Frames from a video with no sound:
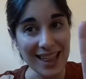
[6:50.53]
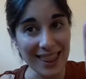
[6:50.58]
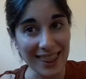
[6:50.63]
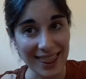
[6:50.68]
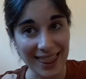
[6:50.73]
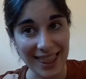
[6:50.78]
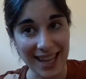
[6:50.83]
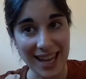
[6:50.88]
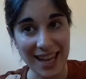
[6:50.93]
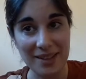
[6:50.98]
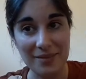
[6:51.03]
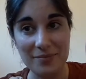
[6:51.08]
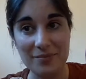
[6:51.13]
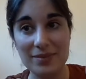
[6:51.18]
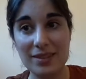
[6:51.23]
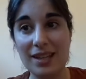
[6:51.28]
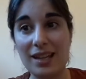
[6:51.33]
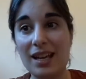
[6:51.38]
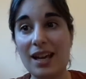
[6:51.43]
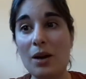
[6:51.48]

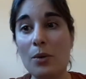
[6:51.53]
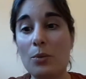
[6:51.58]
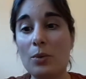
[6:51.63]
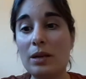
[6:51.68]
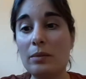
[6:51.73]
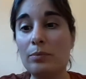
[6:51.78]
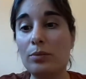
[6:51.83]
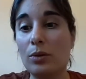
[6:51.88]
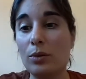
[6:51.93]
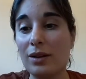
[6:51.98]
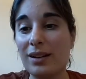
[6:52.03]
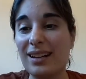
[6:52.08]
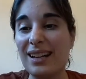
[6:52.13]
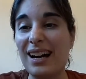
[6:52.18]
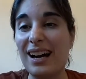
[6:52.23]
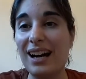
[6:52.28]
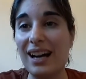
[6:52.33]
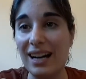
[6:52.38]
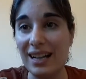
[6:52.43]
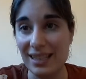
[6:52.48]
Then we poured
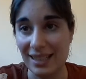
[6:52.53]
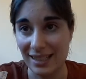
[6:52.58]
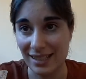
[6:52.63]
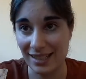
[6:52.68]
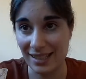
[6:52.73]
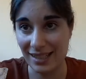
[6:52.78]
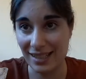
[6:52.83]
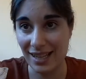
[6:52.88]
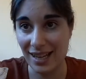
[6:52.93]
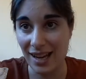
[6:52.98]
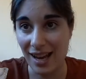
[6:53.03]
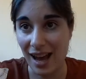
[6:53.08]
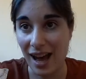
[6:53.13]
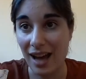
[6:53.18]
ice